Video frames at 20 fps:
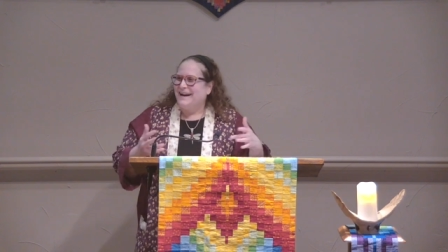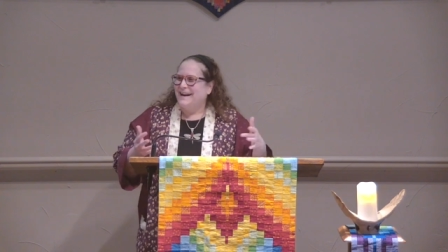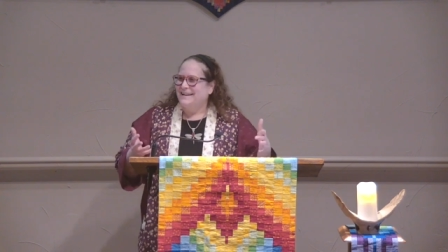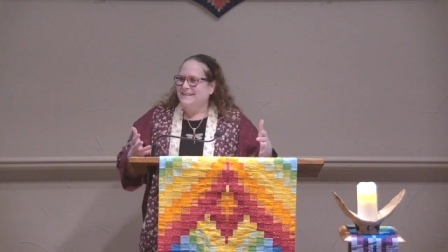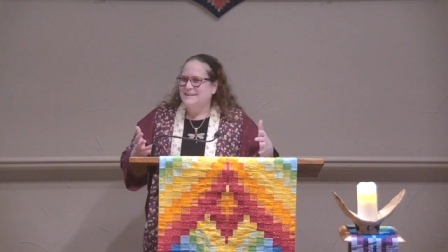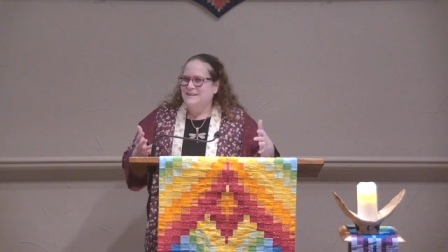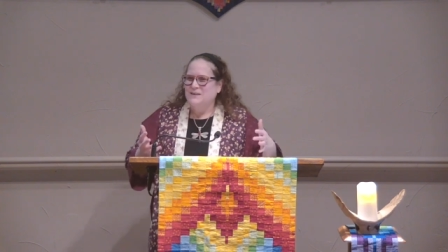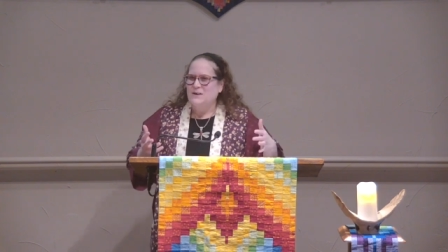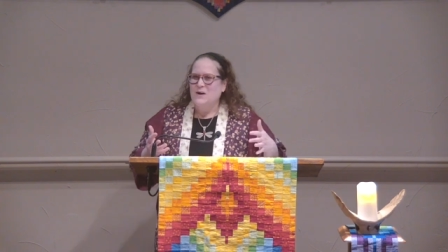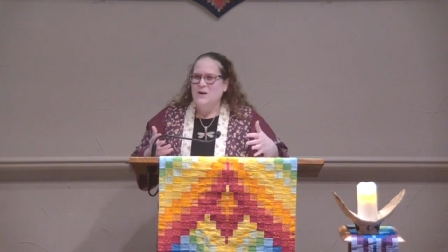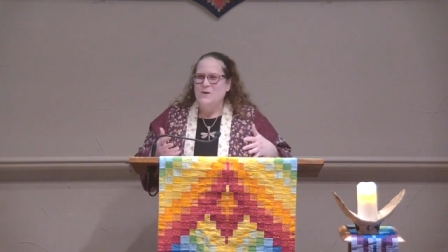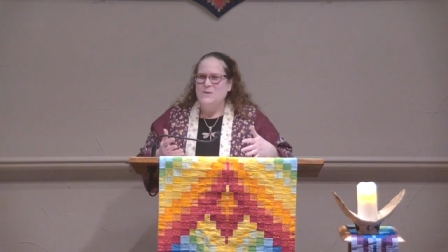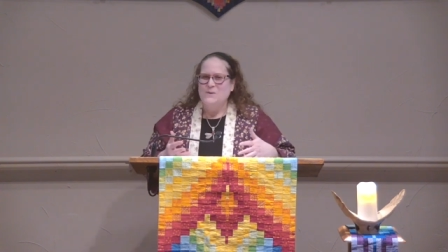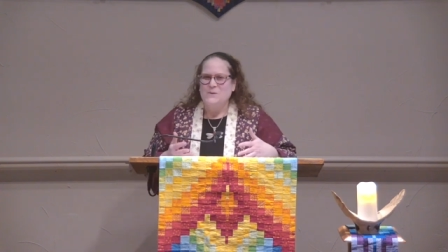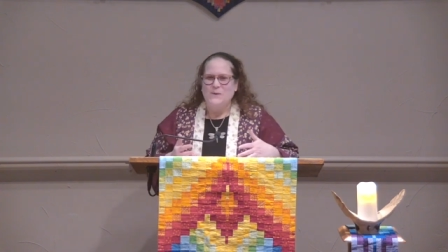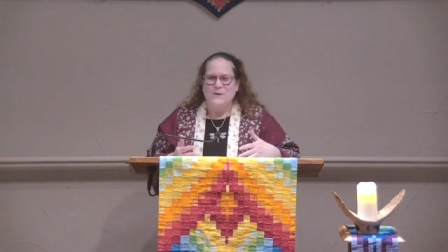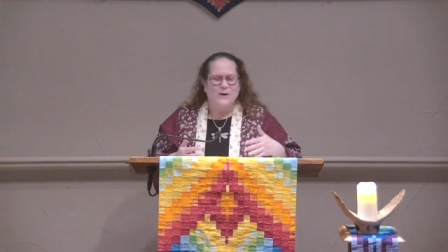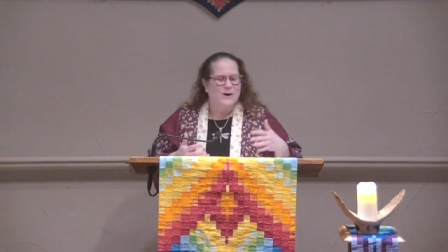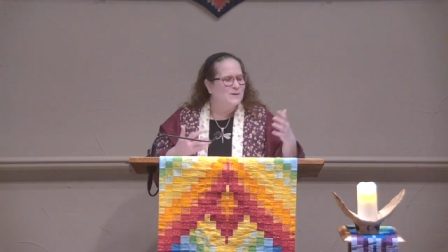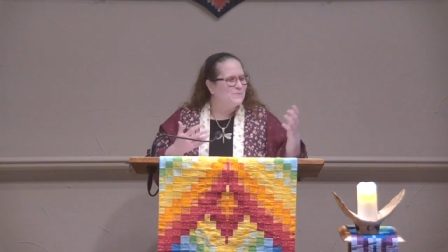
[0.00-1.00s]
And
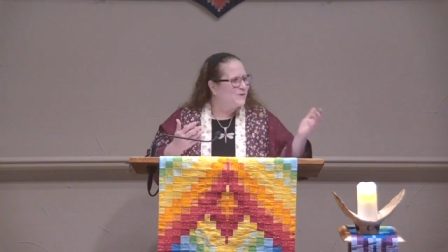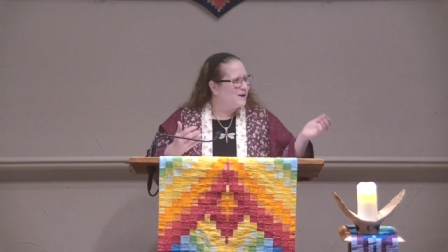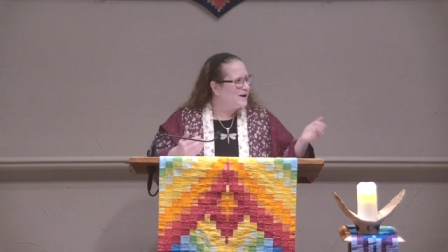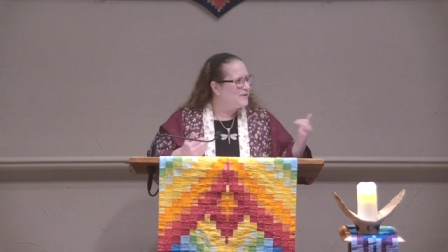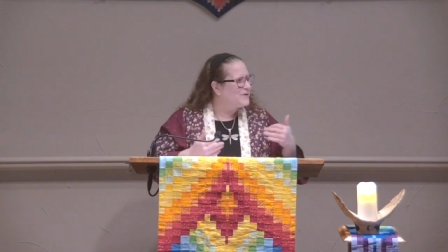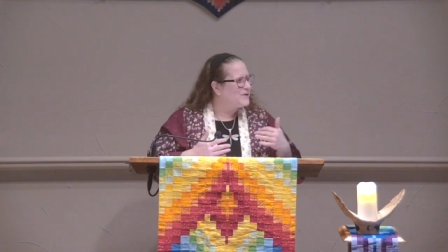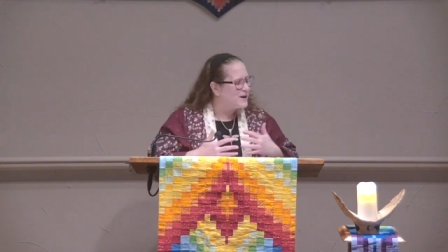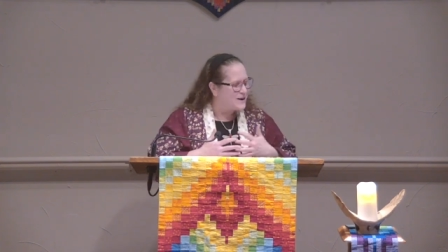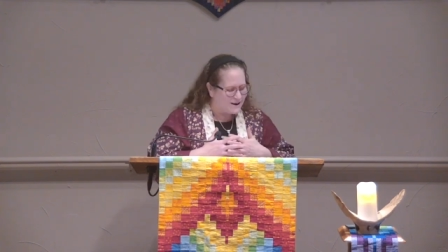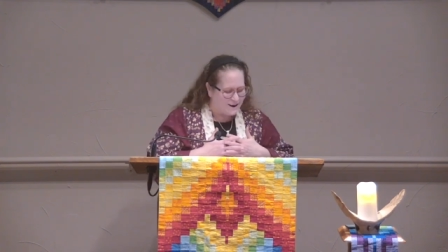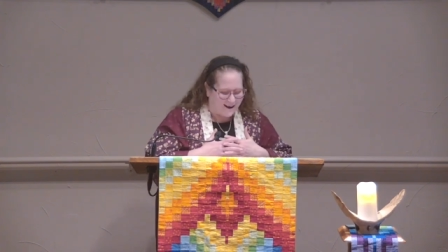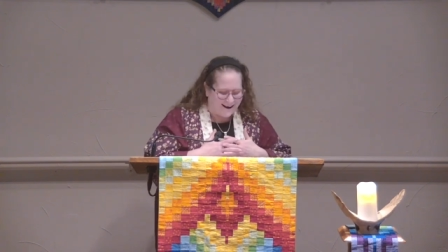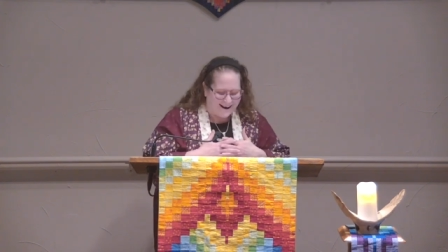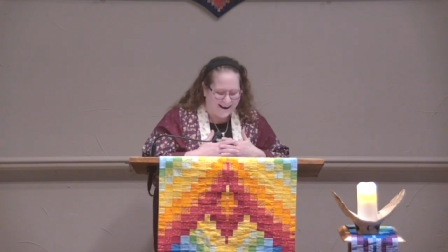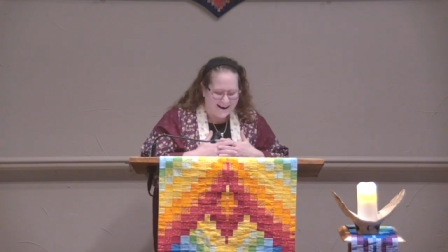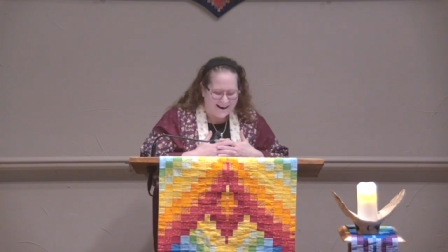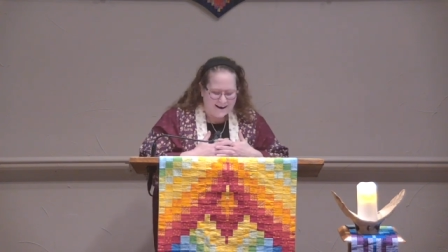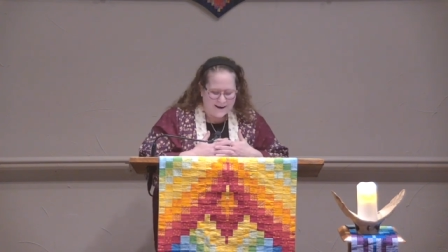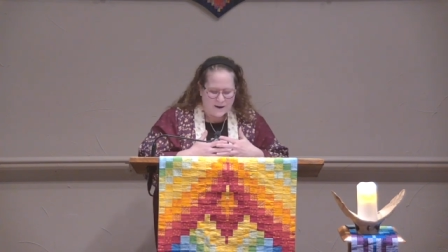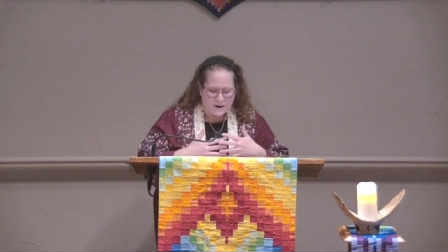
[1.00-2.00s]
so her
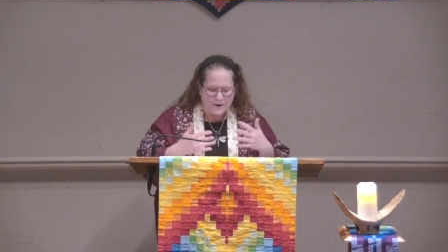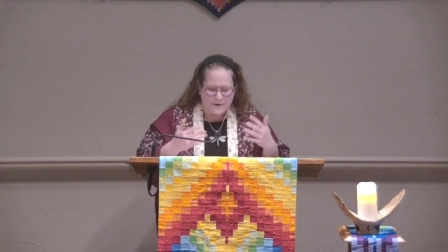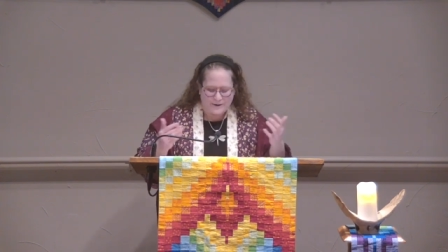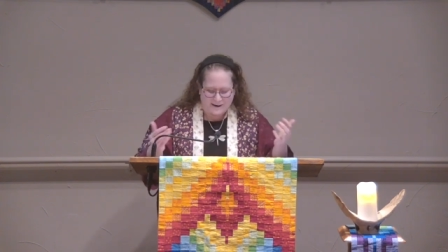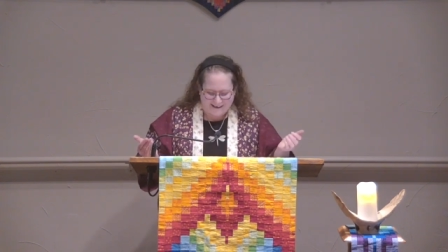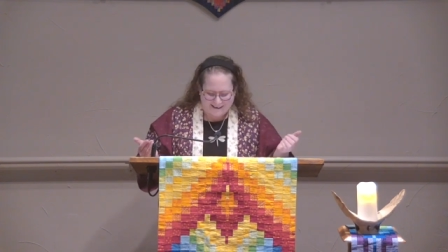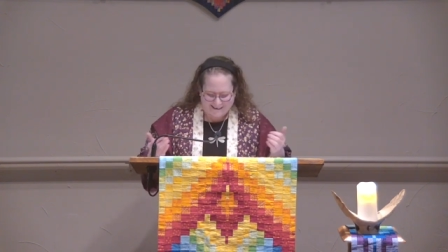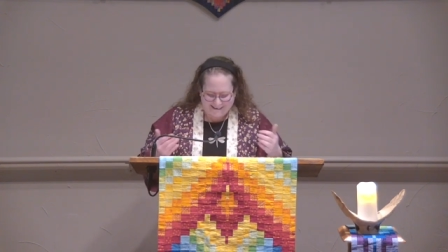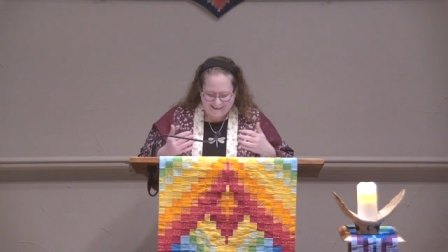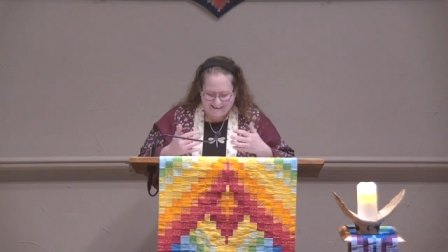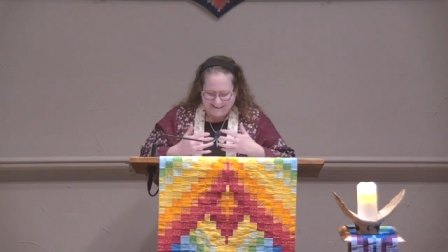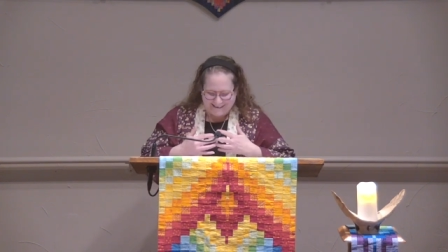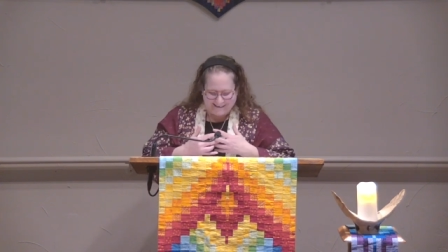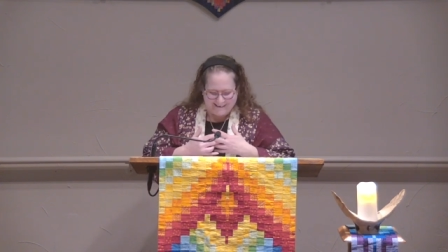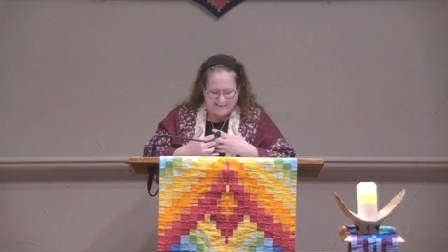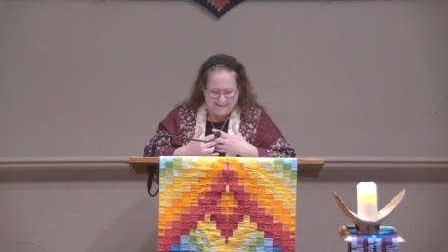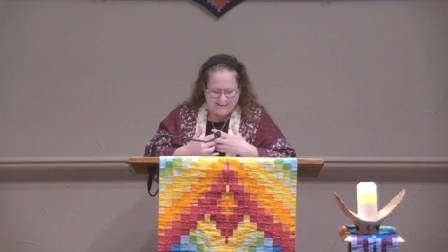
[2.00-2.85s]
brother-in-law, Onan,